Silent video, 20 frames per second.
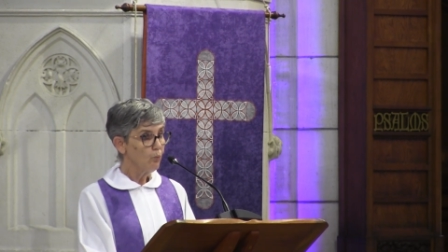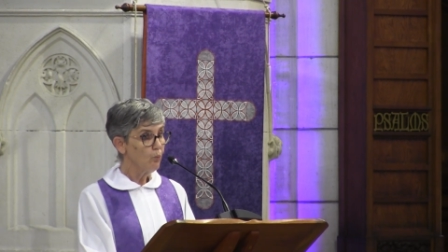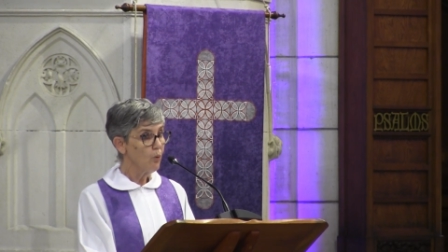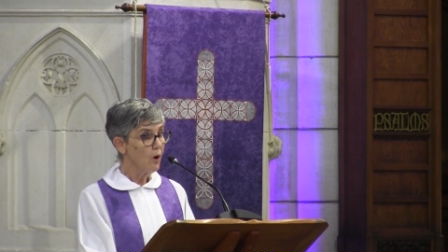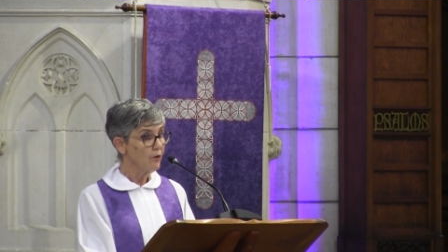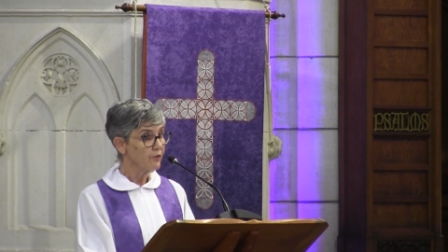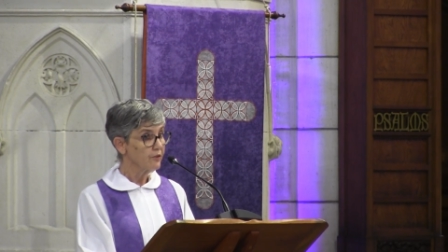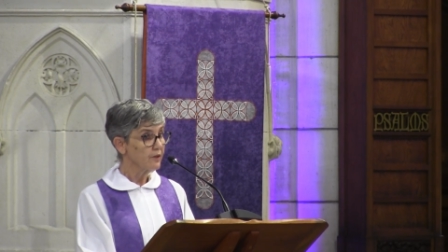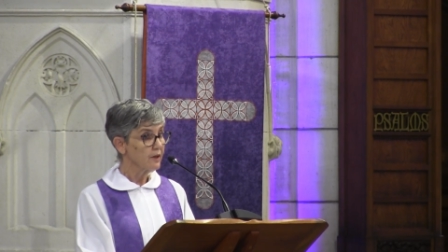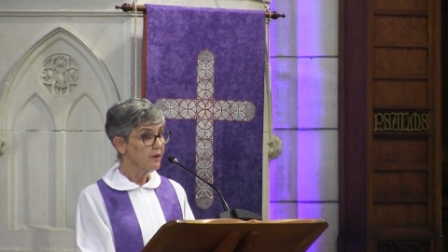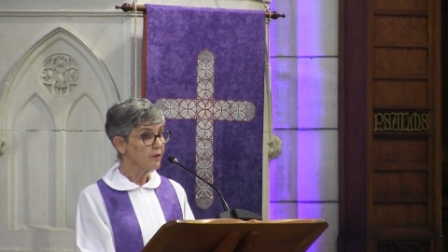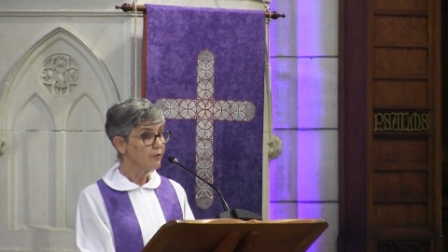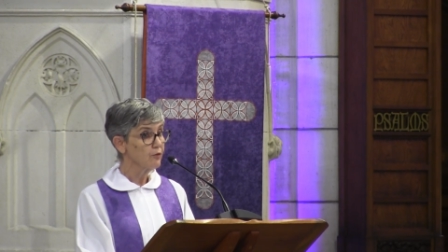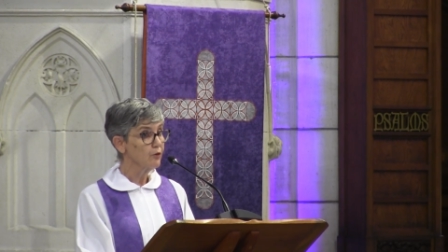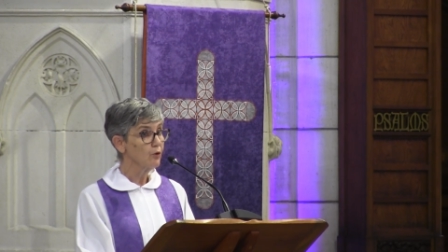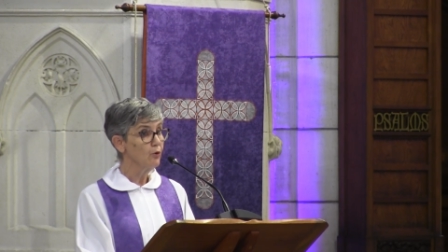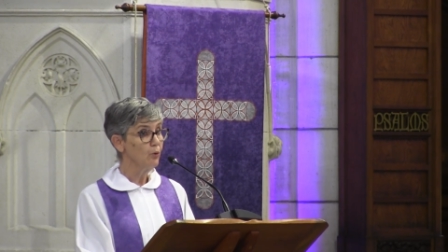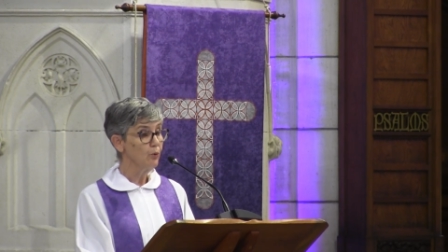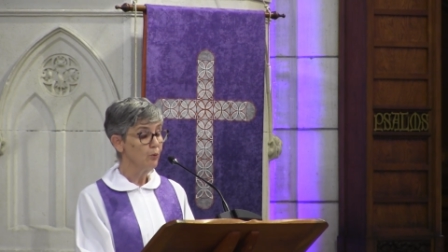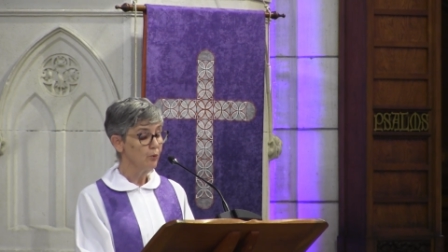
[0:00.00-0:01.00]
What
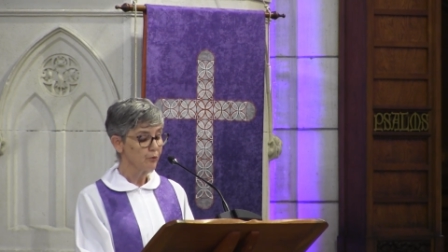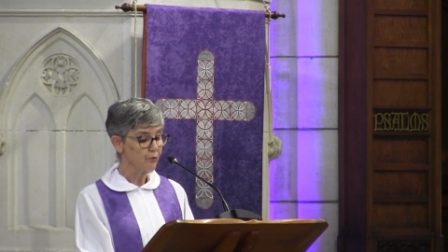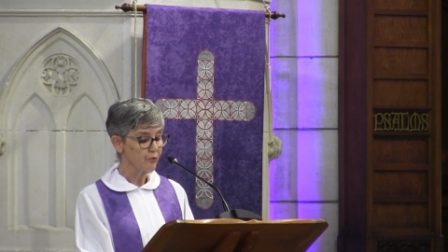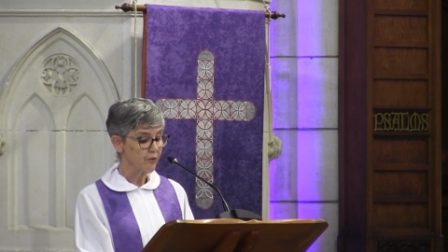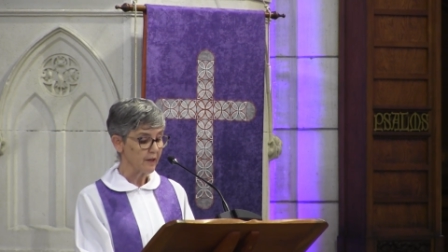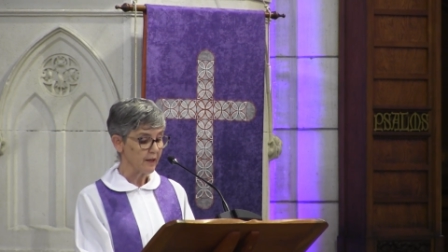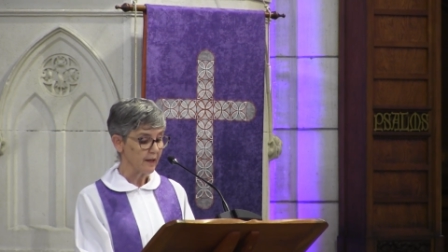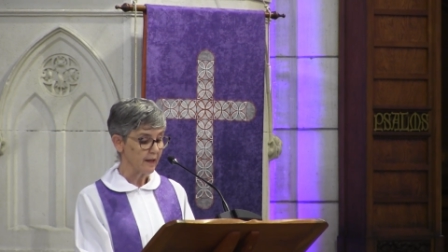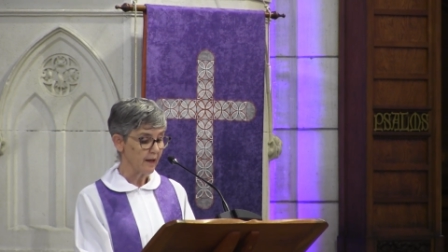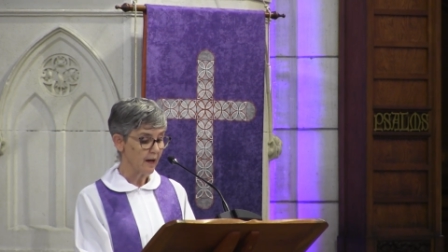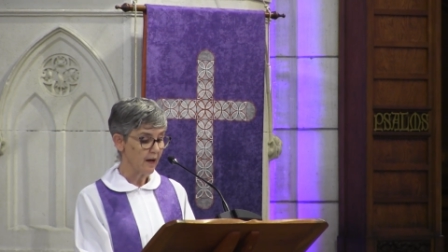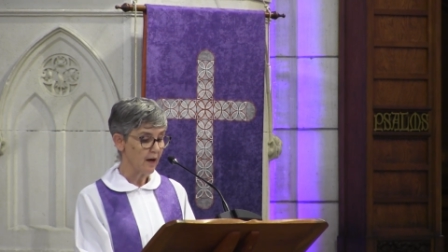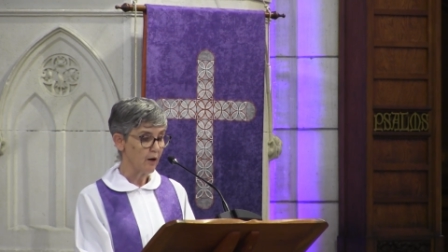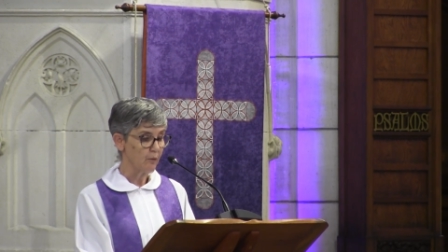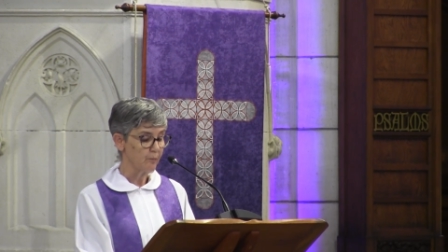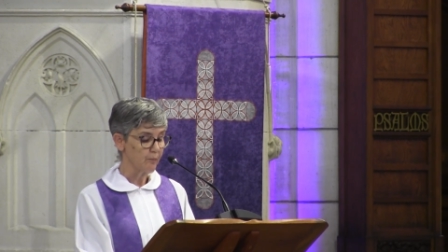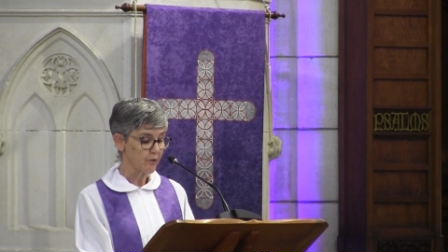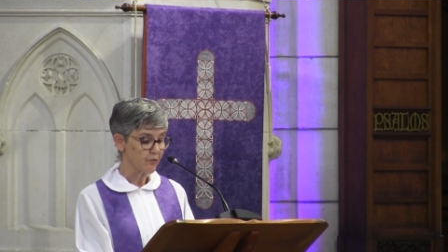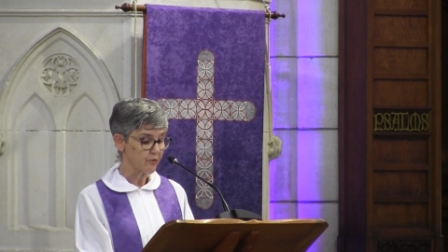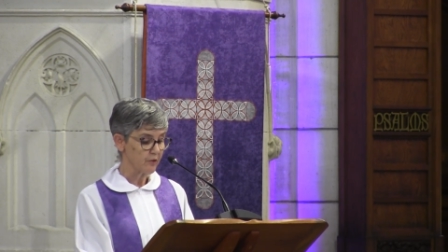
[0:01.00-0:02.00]
is causing
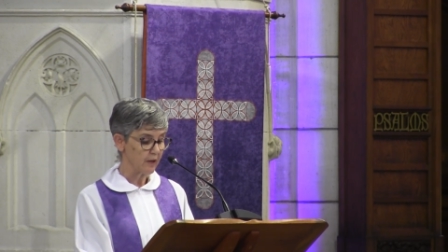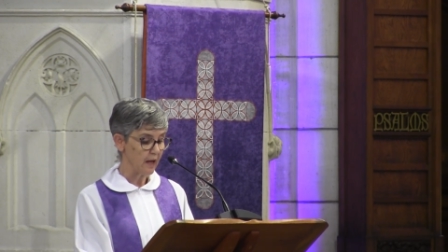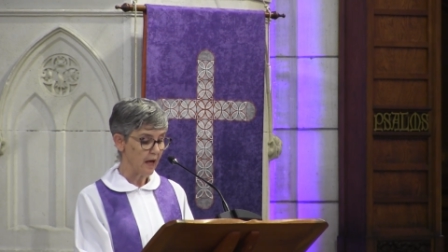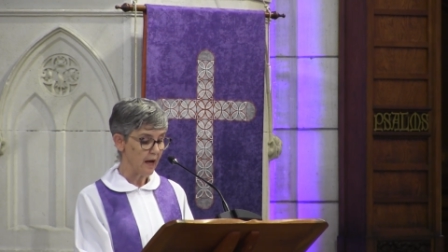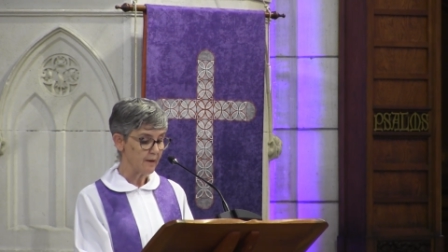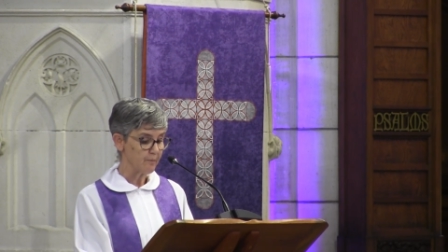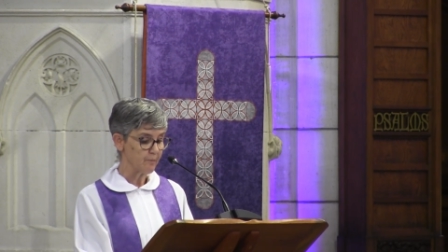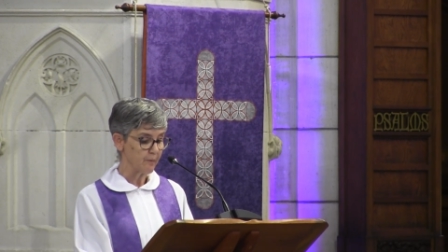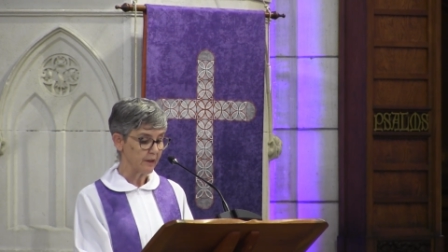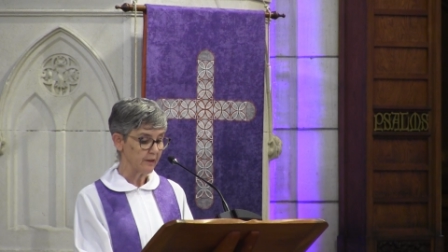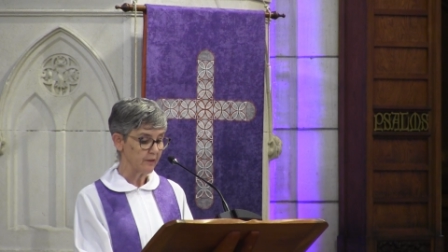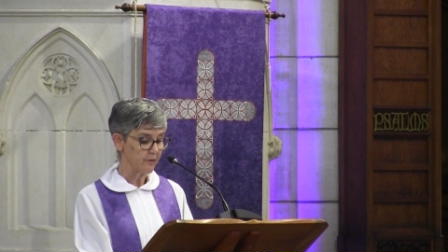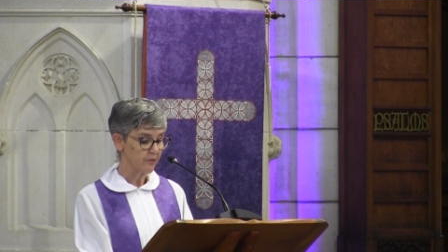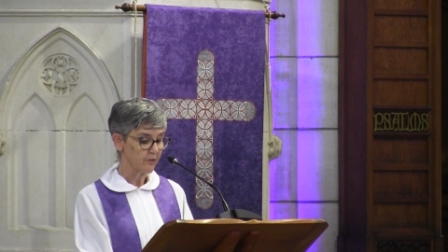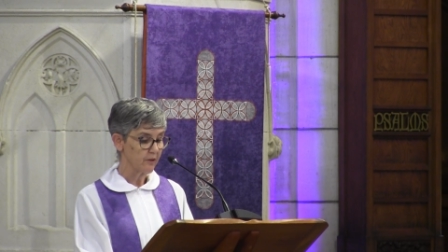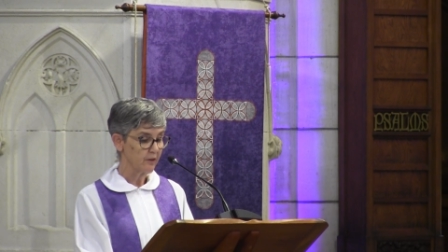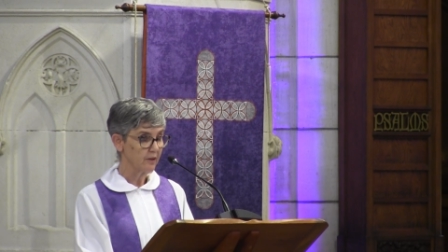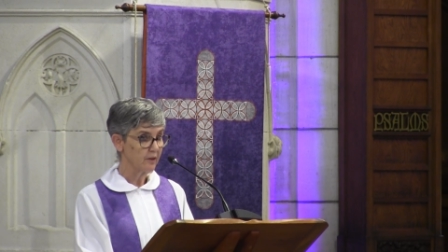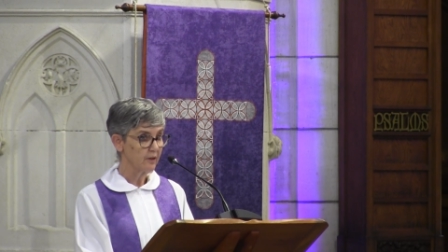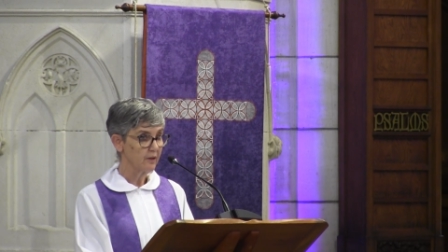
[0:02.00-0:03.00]
our
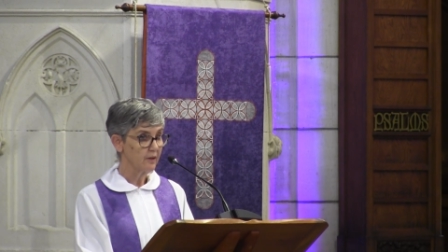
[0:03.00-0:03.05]
misalignment?